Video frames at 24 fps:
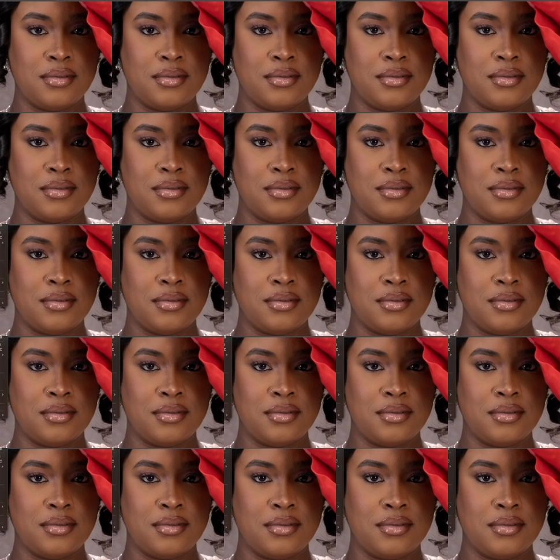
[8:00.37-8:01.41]

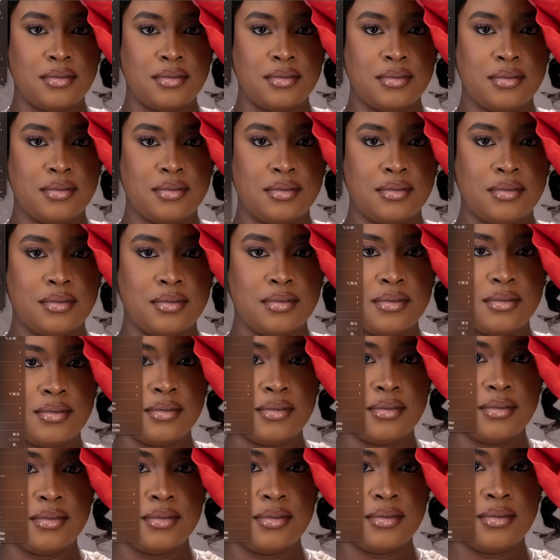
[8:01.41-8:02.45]
Nothing is said.